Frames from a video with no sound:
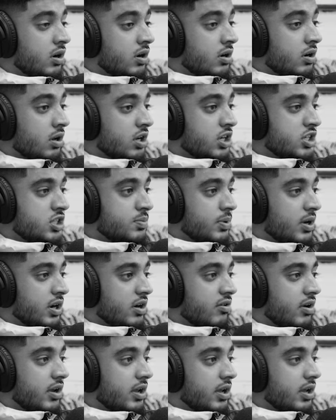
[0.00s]
got knowledge
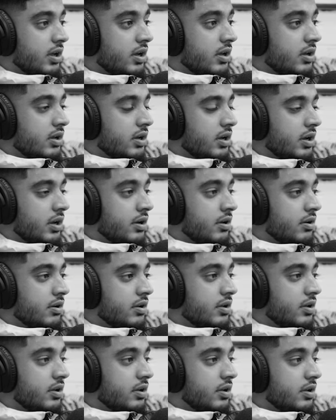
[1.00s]
about cricket and
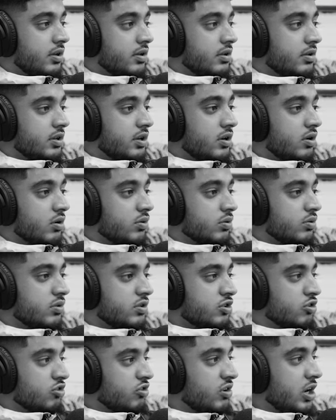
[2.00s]
you know,
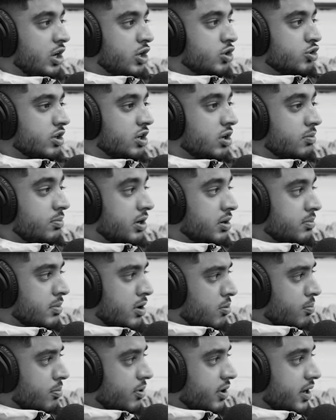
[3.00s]
you really enjoy, you can become
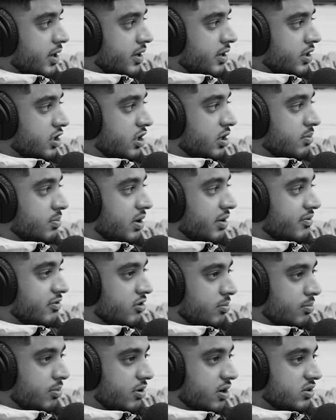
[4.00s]
an umpire. You can apply
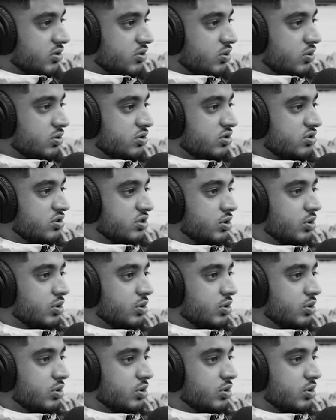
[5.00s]
for umpire's course.